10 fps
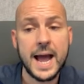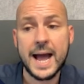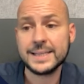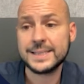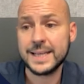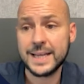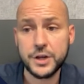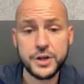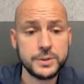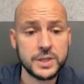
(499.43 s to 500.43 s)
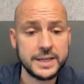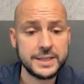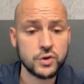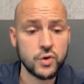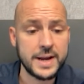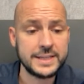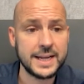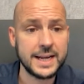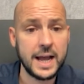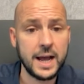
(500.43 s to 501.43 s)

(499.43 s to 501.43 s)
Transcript: as the user is creating